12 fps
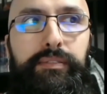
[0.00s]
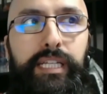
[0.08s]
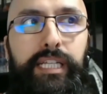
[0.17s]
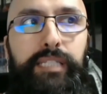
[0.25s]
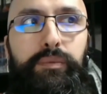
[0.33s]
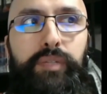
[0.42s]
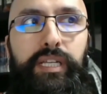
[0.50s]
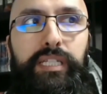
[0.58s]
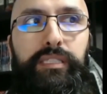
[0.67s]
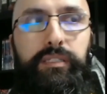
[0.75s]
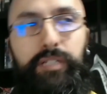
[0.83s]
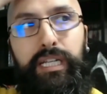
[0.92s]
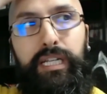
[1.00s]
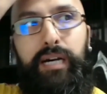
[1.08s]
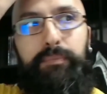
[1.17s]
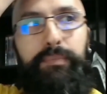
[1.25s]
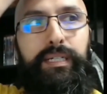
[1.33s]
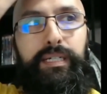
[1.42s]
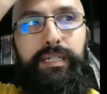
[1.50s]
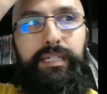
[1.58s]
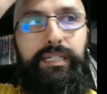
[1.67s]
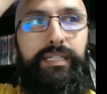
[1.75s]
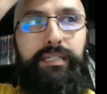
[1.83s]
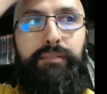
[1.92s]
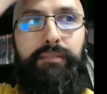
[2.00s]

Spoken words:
He's looking up the